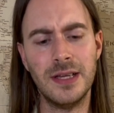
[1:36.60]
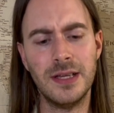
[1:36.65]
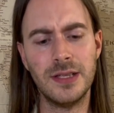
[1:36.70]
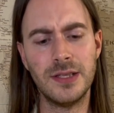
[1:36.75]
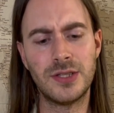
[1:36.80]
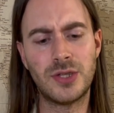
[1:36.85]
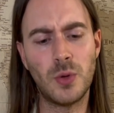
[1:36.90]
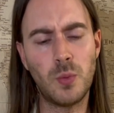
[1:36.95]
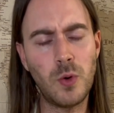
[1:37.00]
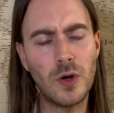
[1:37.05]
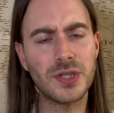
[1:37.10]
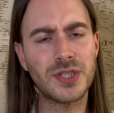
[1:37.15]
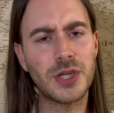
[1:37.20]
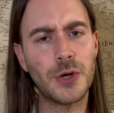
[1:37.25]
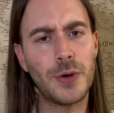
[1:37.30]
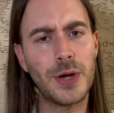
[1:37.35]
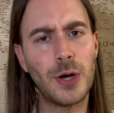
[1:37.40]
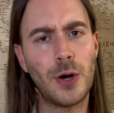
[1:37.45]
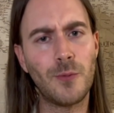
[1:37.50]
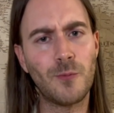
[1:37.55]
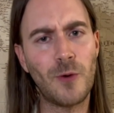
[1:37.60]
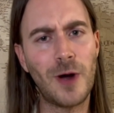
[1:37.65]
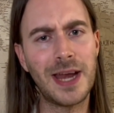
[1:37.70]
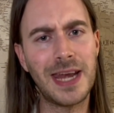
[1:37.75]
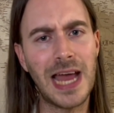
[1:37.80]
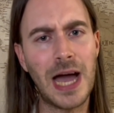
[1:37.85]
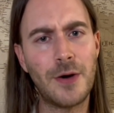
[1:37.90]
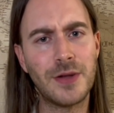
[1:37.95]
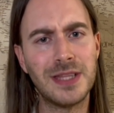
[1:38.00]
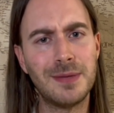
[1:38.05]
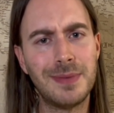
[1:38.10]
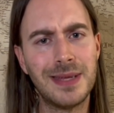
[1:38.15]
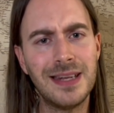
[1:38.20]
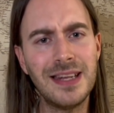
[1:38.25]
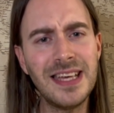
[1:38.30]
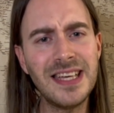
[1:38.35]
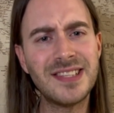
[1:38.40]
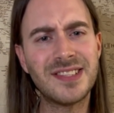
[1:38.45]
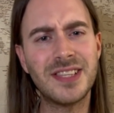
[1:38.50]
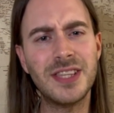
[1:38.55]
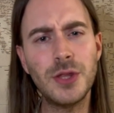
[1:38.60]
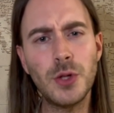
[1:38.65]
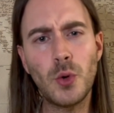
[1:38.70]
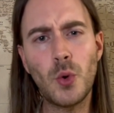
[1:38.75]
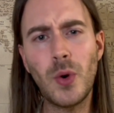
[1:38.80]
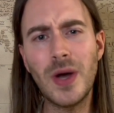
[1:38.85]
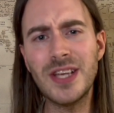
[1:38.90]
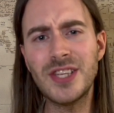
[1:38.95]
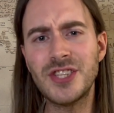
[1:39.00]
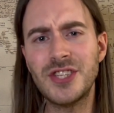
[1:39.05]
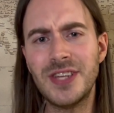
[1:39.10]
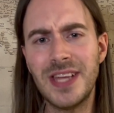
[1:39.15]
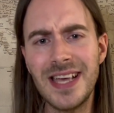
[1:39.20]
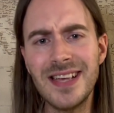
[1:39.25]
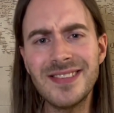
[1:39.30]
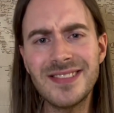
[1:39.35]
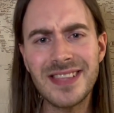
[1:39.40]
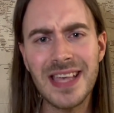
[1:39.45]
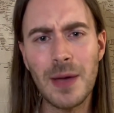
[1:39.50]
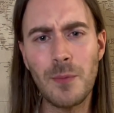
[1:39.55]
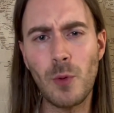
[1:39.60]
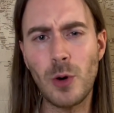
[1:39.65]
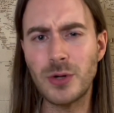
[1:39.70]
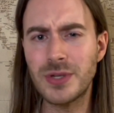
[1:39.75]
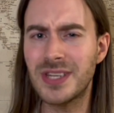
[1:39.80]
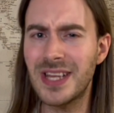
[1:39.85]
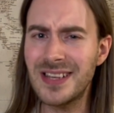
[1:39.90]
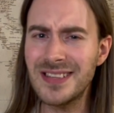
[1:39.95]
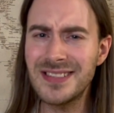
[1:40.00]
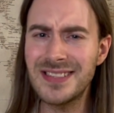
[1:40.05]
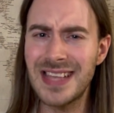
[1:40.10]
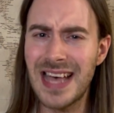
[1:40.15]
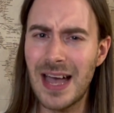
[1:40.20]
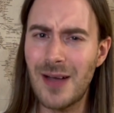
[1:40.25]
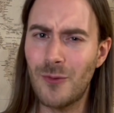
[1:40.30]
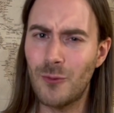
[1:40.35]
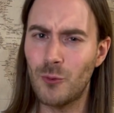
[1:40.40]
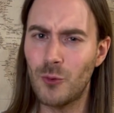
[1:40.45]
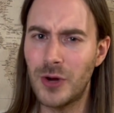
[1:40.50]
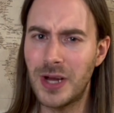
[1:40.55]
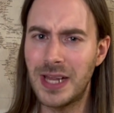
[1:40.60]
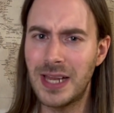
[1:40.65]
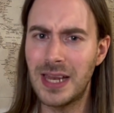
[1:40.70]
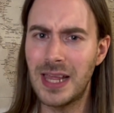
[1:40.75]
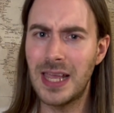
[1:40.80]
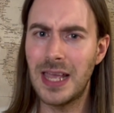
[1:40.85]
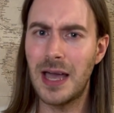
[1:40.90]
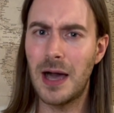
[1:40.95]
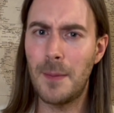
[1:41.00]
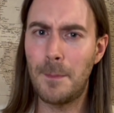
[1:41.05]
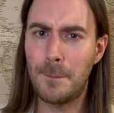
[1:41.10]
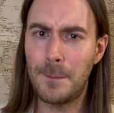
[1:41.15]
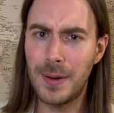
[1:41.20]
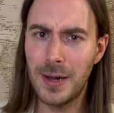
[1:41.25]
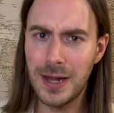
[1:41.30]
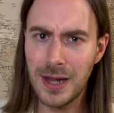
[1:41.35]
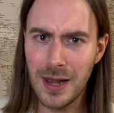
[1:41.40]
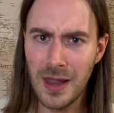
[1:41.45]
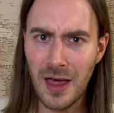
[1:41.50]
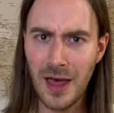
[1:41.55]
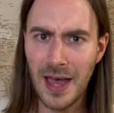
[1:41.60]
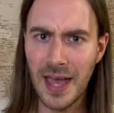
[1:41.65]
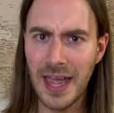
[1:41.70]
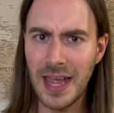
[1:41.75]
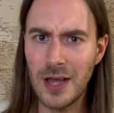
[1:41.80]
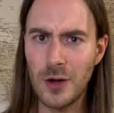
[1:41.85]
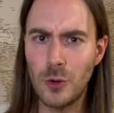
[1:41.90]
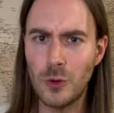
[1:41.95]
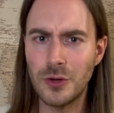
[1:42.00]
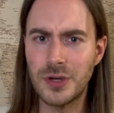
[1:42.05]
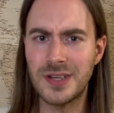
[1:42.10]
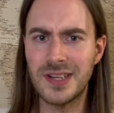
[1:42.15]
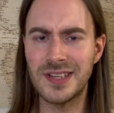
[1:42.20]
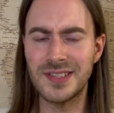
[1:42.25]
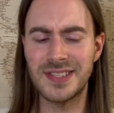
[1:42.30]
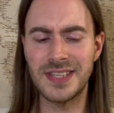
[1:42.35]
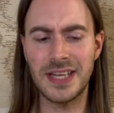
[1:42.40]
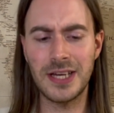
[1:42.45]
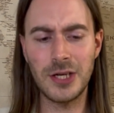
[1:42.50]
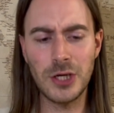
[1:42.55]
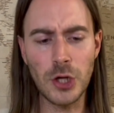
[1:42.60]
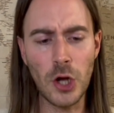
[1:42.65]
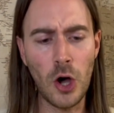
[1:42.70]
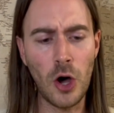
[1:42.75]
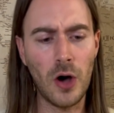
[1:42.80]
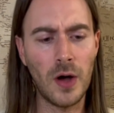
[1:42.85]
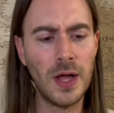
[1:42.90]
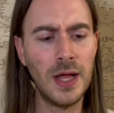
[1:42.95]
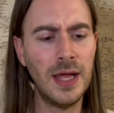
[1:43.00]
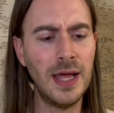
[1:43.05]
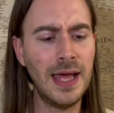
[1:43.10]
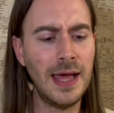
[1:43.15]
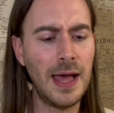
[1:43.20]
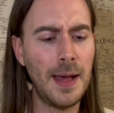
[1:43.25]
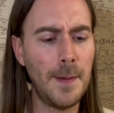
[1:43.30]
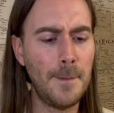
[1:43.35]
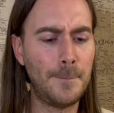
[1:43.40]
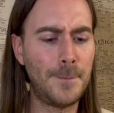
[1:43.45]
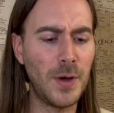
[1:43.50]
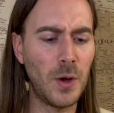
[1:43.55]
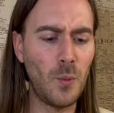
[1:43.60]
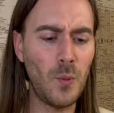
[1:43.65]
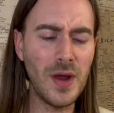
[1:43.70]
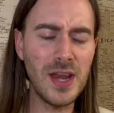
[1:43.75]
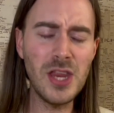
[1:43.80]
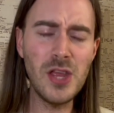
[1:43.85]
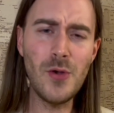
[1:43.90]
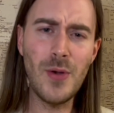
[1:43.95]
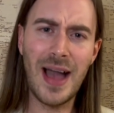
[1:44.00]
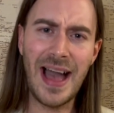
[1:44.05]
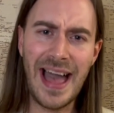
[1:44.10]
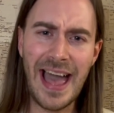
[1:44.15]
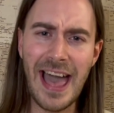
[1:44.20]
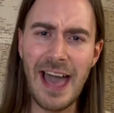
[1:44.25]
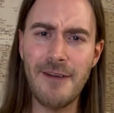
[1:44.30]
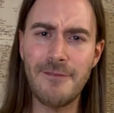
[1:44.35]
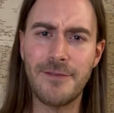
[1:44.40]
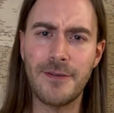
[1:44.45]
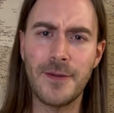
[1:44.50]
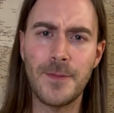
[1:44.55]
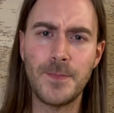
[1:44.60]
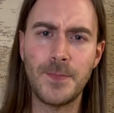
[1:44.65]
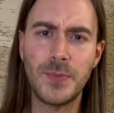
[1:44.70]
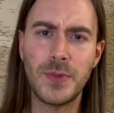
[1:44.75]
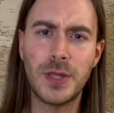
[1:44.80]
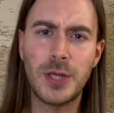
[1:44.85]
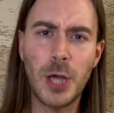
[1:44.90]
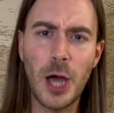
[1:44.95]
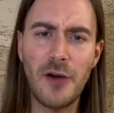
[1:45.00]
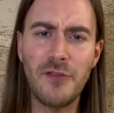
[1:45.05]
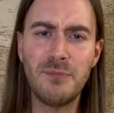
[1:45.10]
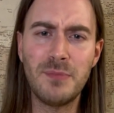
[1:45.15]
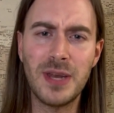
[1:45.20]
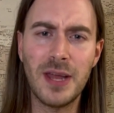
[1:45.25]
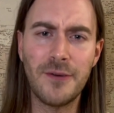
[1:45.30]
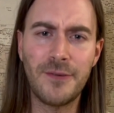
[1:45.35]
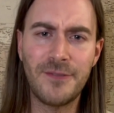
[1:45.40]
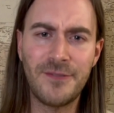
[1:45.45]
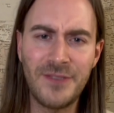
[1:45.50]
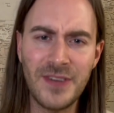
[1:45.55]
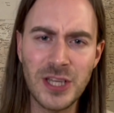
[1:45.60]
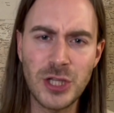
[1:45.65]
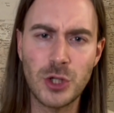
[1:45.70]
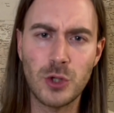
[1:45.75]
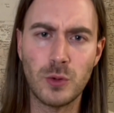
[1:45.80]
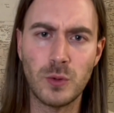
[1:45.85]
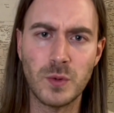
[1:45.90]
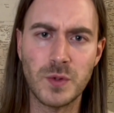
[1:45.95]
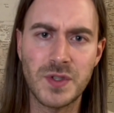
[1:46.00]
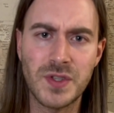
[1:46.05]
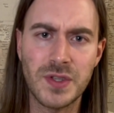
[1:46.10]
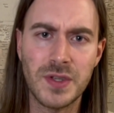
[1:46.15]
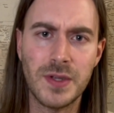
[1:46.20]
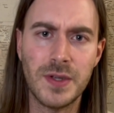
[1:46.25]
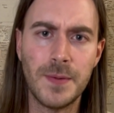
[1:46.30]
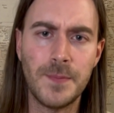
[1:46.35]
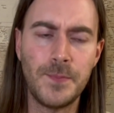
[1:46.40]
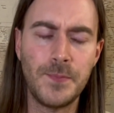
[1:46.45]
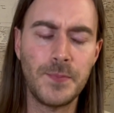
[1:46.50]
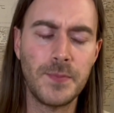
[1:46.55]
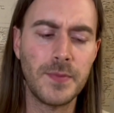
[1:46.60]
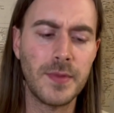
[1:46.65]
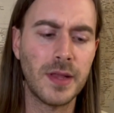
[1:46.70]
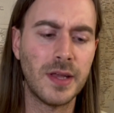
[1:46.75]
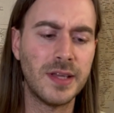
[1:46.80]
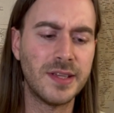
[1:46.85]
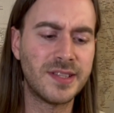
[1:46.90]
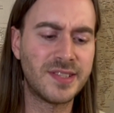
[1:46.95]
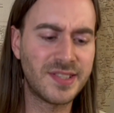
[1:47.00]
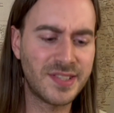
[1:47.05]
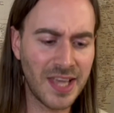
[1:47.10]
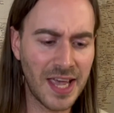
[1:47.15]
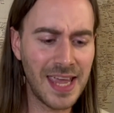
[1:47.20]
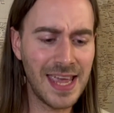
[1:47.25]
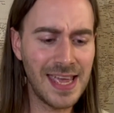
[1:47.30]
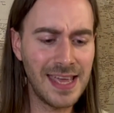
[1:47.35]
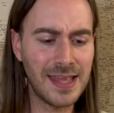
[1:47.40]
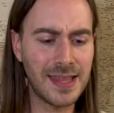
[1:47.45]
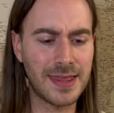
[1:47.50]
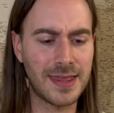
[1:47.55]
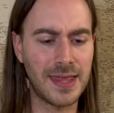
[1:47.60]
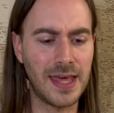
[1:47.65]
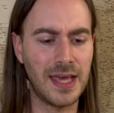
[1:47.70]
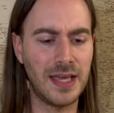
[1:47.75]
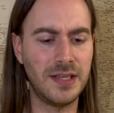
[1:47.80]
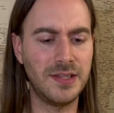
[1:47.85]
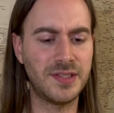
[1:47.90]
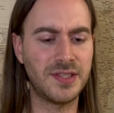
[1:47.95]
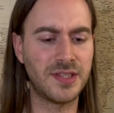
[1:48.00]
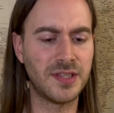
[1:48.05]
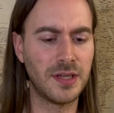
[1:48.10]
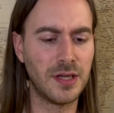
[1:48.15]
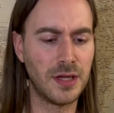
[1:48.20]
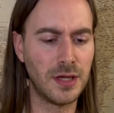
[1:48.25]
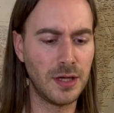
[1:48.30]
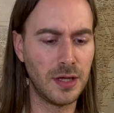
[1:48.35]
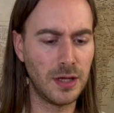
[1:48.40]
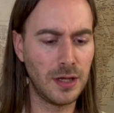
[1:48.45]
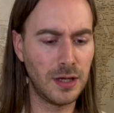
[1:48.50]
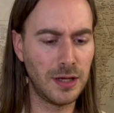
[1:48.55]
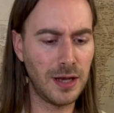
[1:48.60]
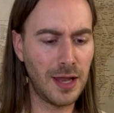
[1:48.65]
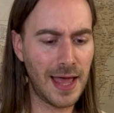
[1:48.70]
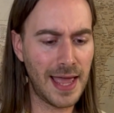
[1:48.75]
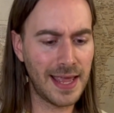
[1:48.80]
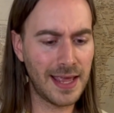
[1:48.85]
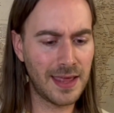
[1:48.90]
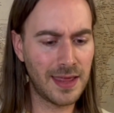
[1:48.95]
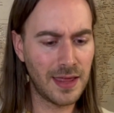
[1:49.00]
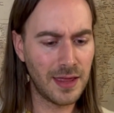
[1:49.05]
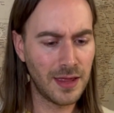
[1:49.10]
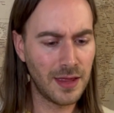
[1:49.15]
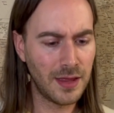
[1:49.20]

to what's going on right now in the Middle East. And the question is then, well, does that really apply or does it not? But when you have government officials saying things like